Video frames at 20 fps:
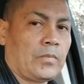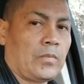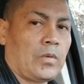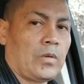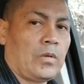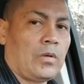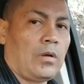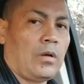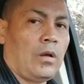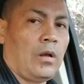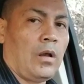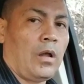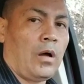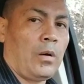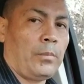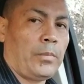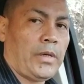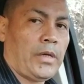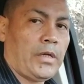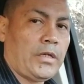Long
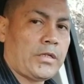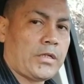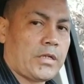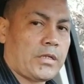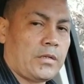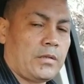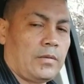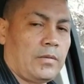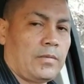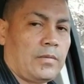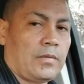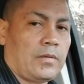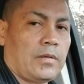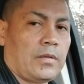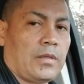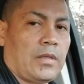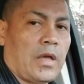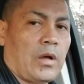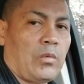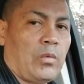Beach,
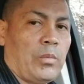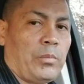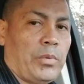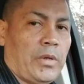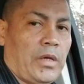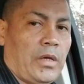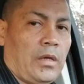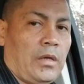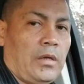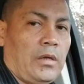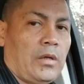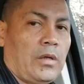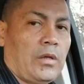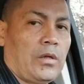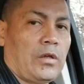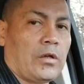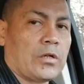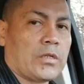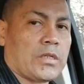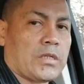that would be
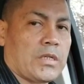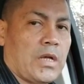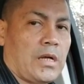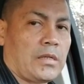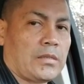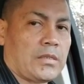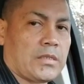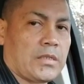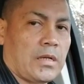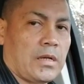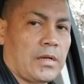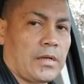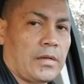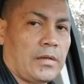your south side.